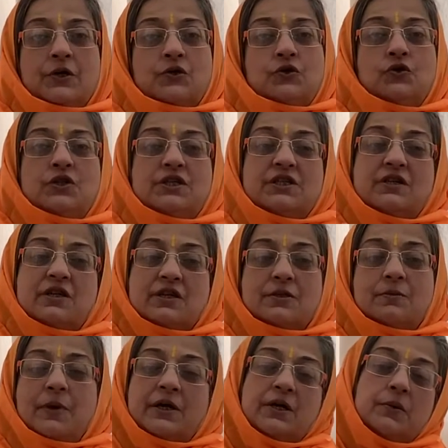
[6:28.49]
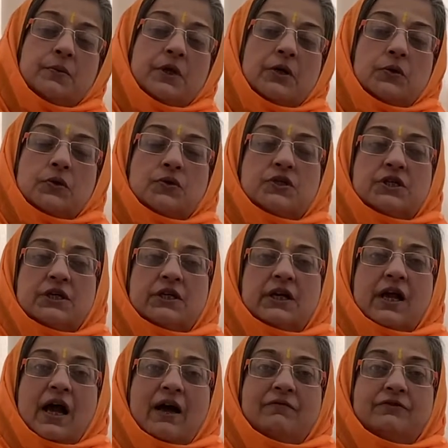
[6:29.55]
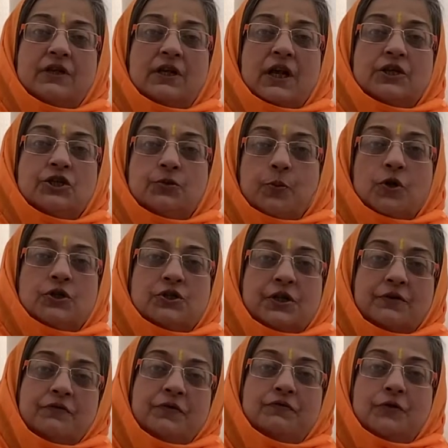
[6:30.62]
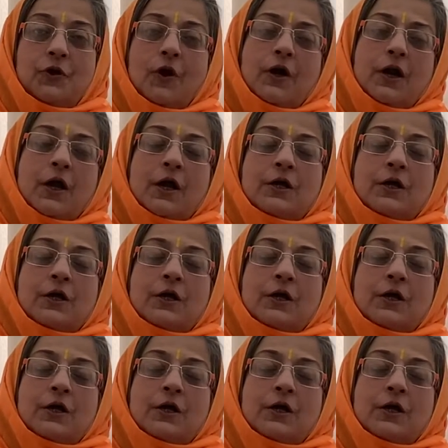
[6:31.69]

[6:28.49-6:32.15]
So they said, doesn't matter, we are going to sit and have the lunch box that we've got.